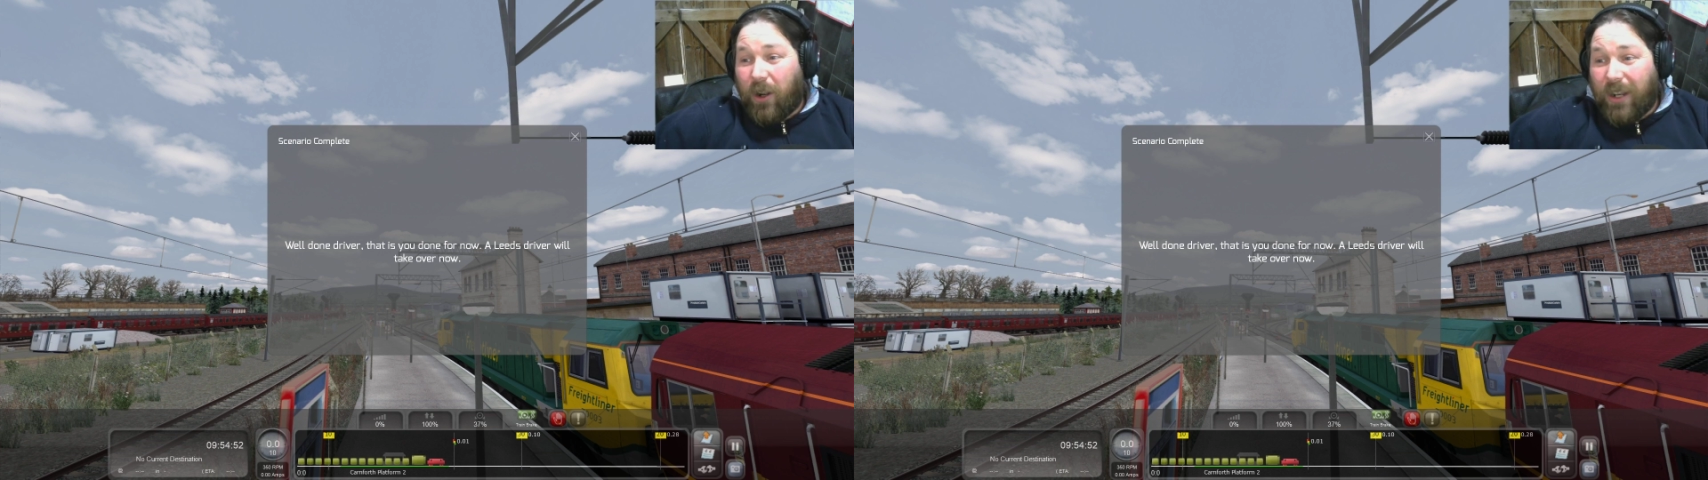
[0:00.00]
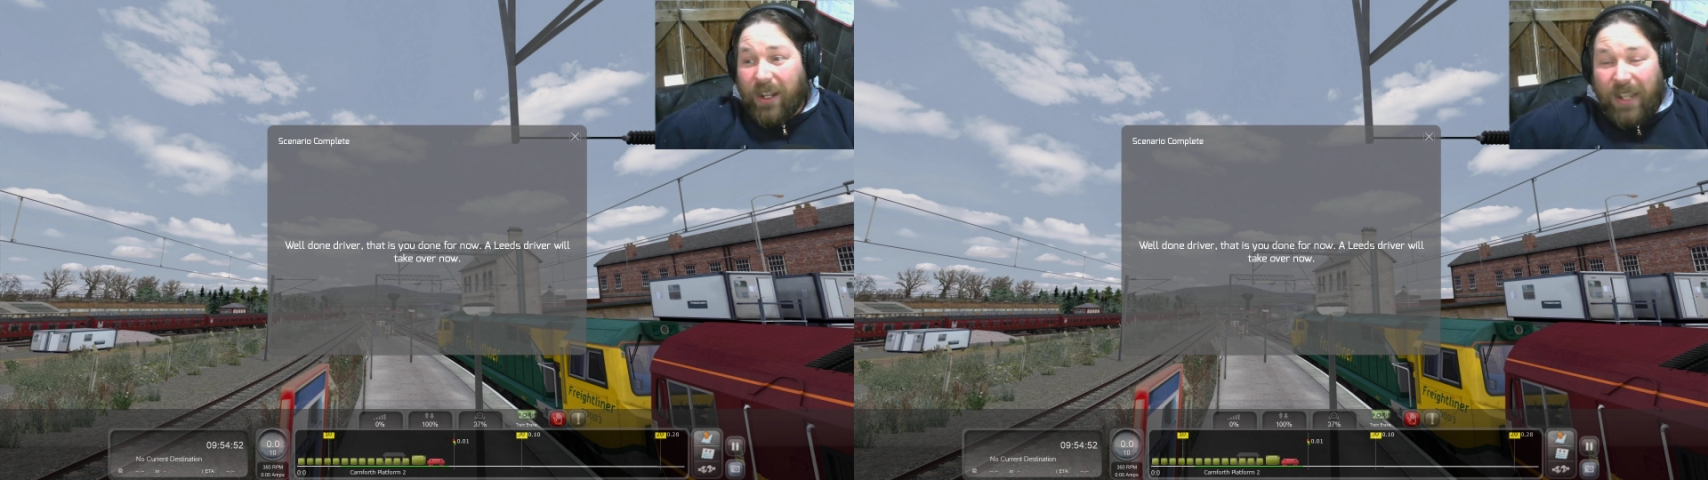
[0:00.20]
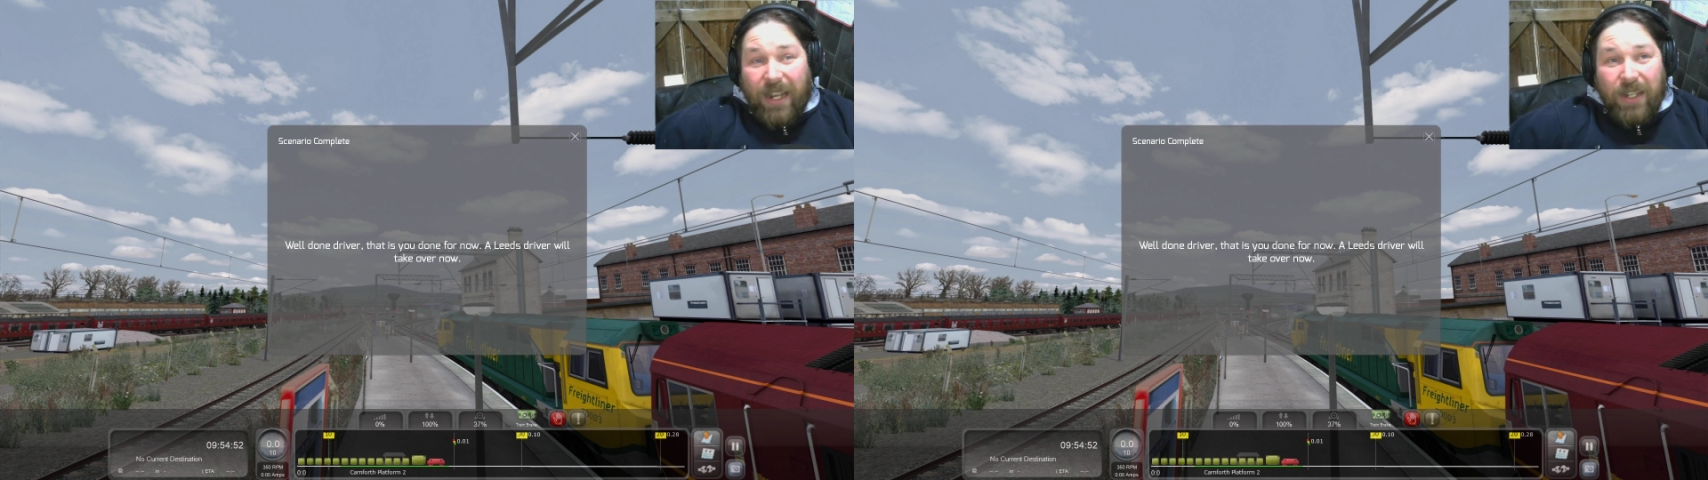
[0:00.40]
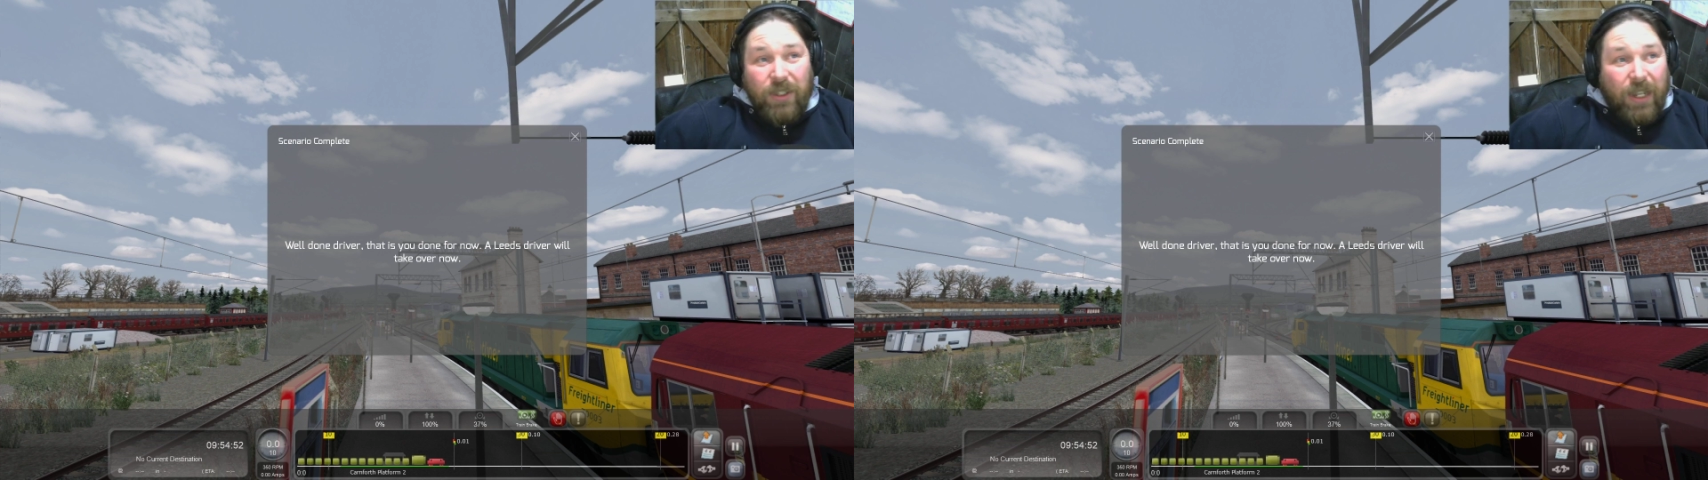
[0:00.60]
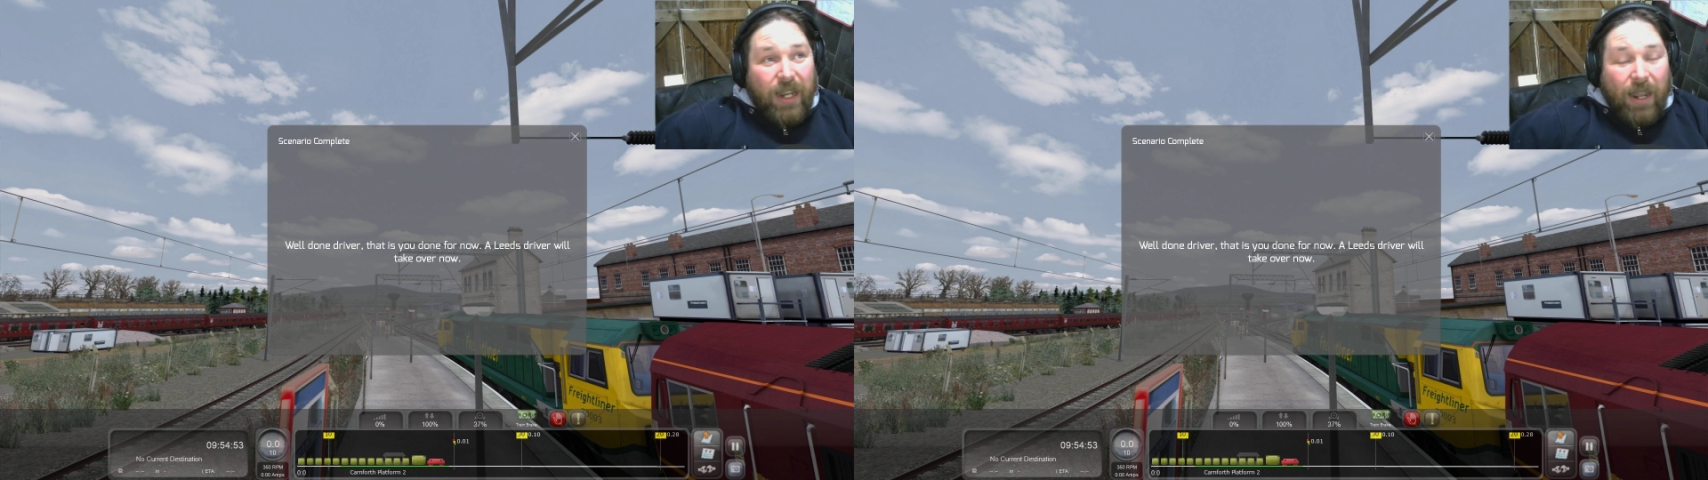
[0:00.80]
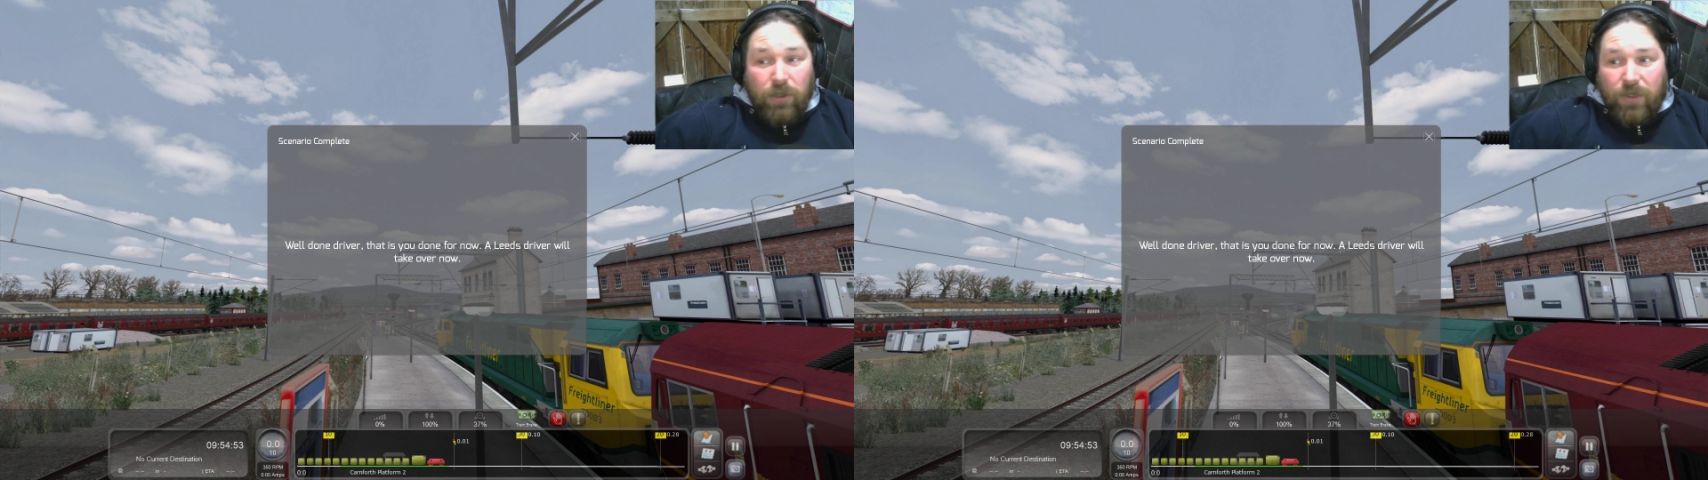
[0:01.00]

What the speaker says: and the ins and outs of the